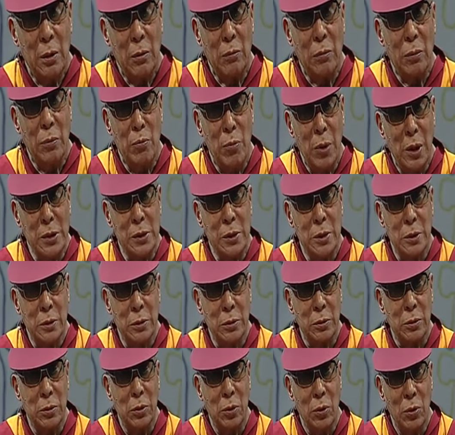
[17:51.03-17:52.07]
we must
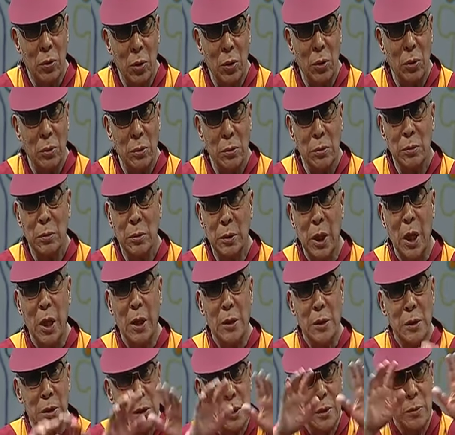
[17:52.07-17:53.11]
sort of look
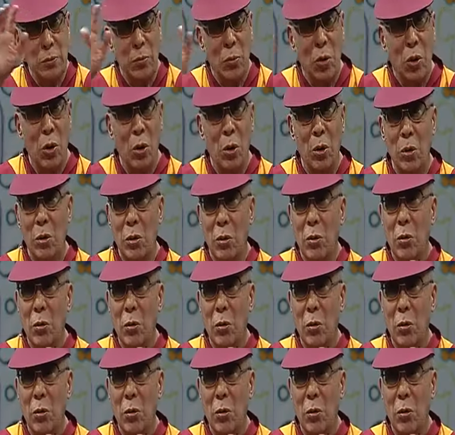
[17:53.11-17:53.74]
things more